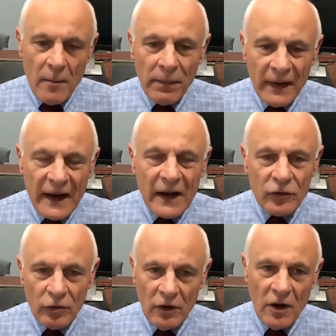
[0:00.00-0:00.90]
planning
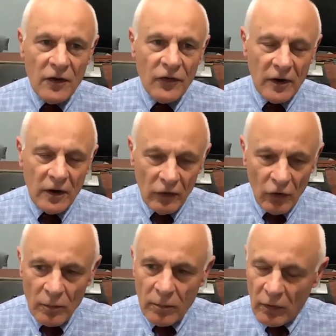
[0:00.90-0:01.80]
to launch a
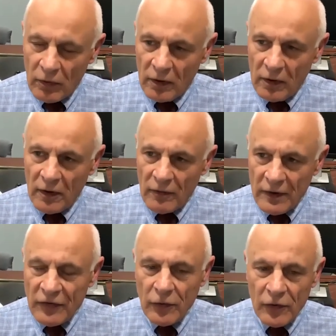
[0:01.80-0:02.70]
global
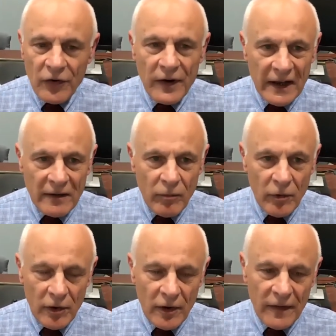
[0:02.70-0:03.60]
research
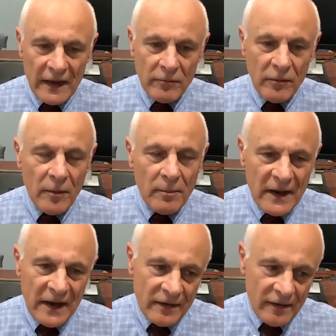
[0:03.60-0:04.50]
network that will
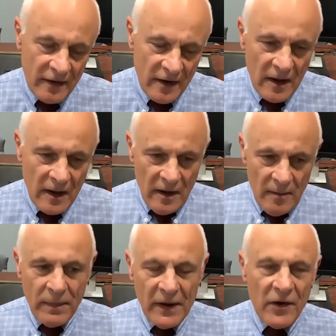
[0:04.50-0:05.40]
meet
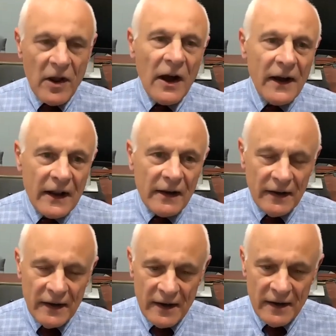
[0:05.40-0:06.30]

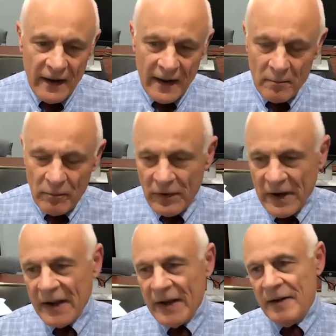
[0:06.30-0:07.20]
periodically and
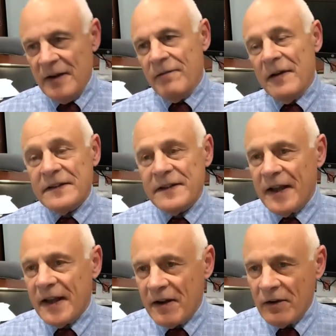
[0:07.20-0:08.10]
bring in
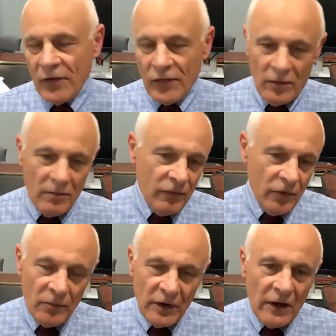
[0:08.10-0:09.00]
investigators from
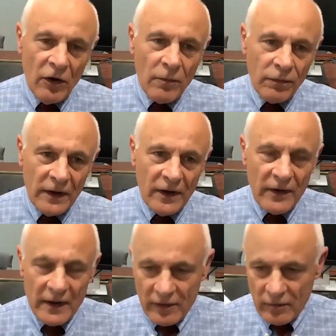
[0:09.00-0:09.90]
really hopefully
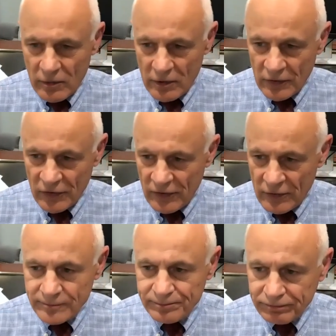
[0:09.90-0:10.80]
around the world to